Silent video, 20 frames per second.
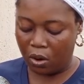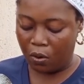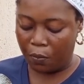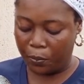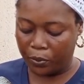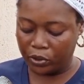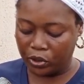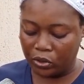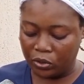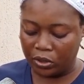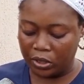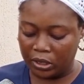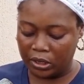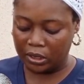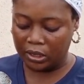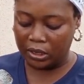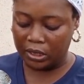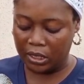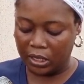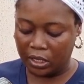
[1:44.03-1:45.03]

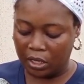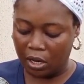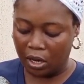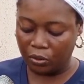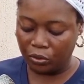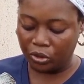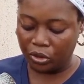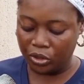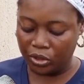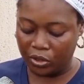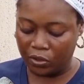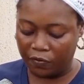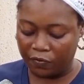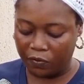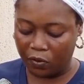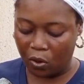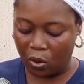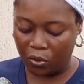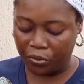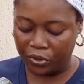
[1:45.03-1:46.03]
opportunities in countries of
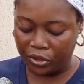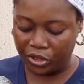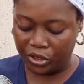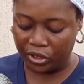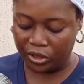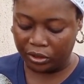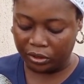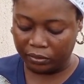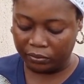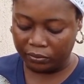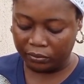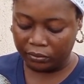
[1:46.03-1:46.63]
origin,